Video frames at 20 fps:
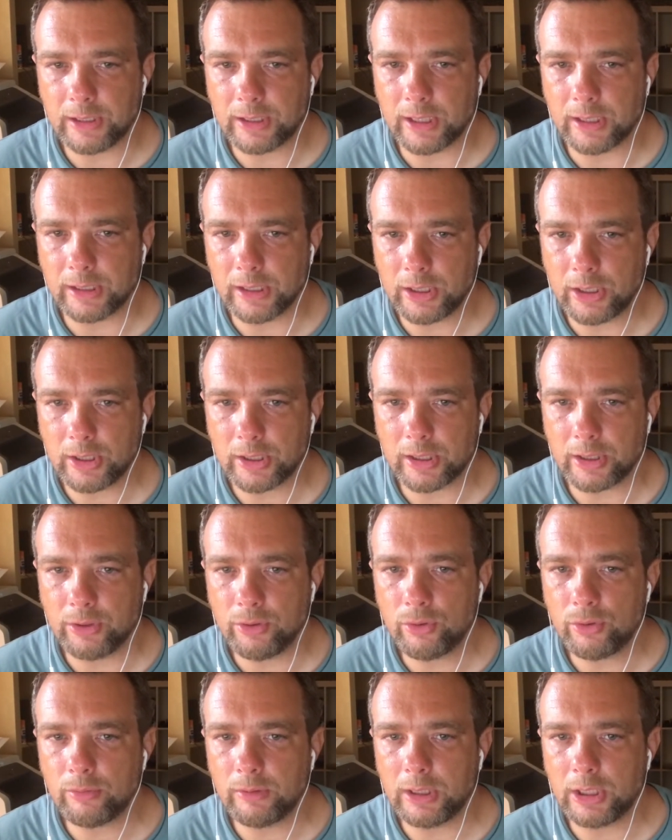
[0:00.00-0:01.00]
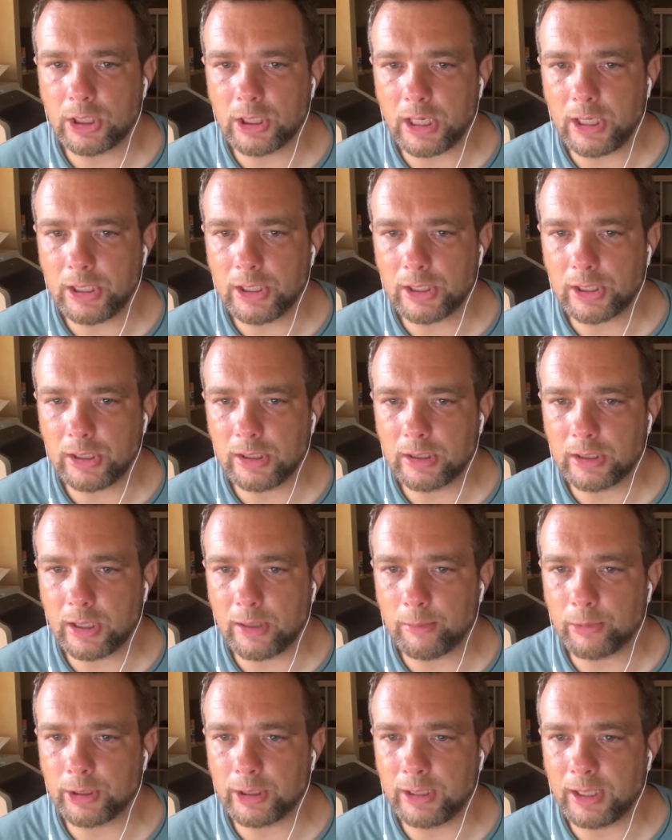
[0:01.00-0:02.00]
transitions are usually changes in
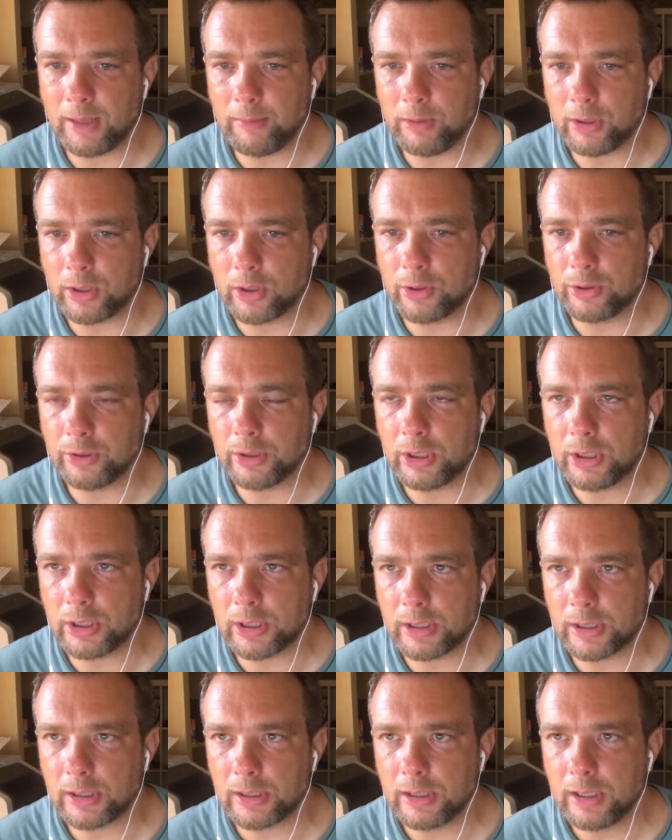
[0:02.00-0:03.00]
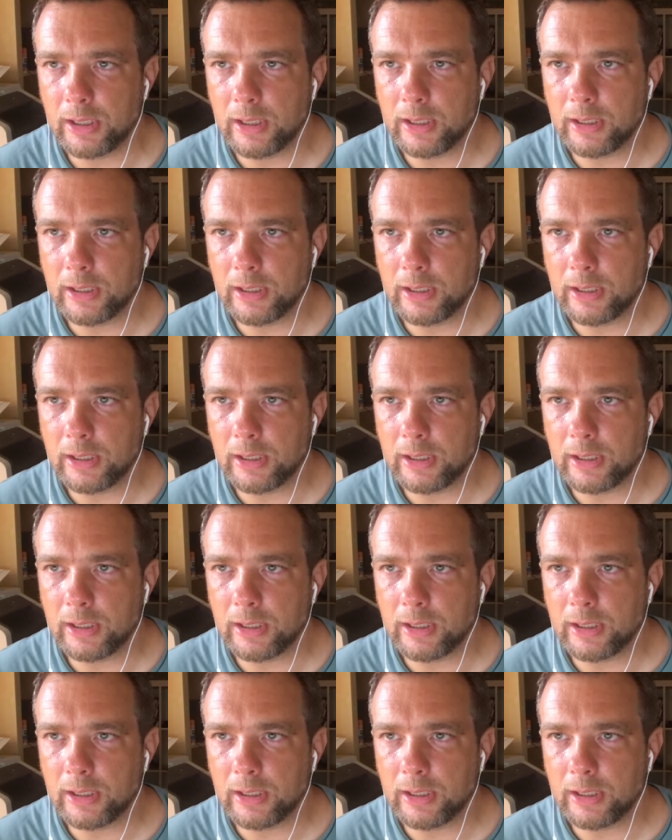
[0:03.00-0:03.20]
thermodynamic conditions,